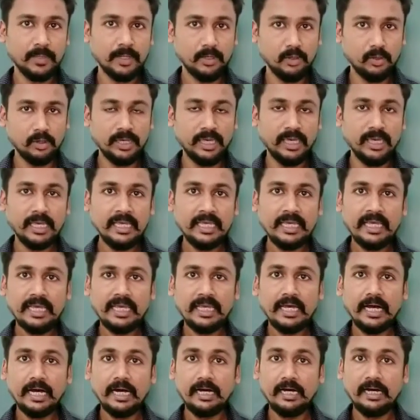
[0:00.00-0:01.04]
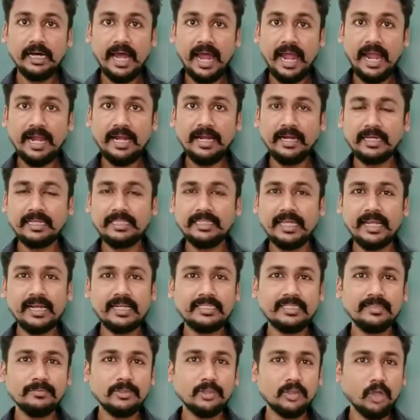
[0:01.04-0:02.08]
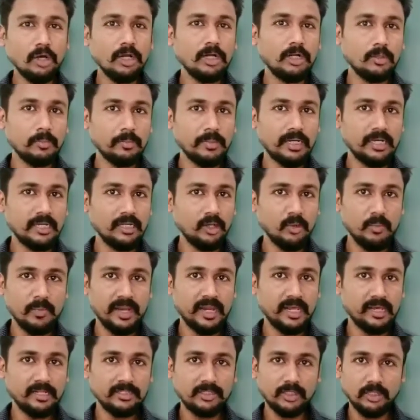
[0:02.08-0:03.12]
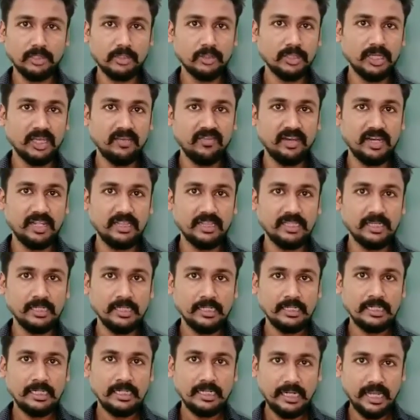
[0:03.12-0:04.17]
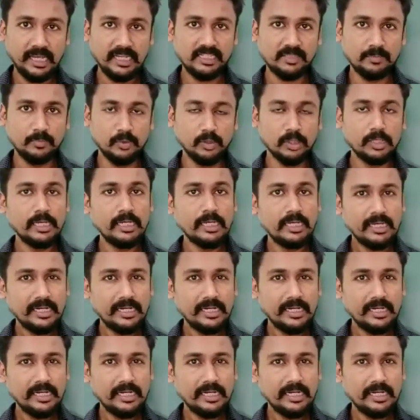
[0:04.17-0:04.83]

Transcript: Okay, and there are some solved numericals also given in the textbook.